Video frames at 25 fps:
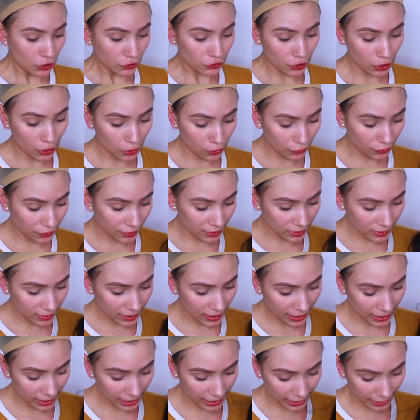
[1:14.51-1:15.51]
So
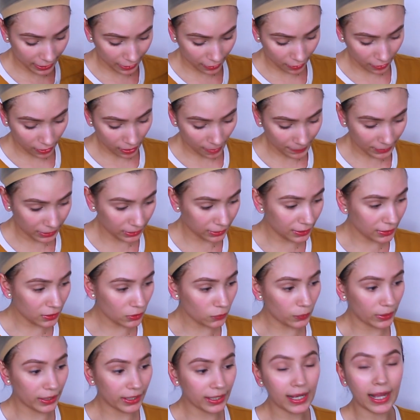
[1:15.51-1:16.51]
this hair, I mean
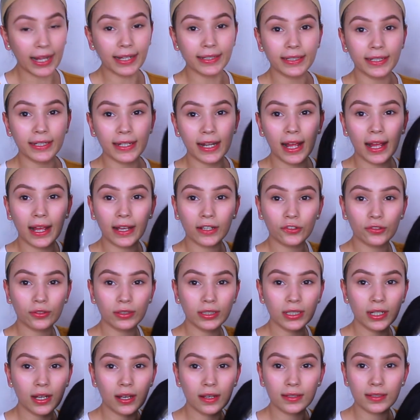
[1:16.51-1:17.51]
this wig, I did
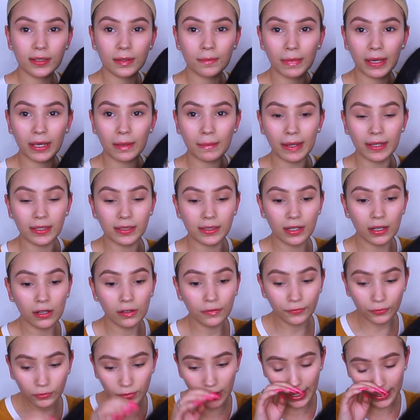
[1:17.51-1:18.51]
actually custom make
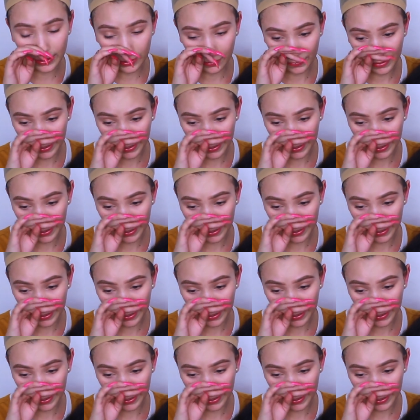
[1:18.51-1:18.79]
myself. You guys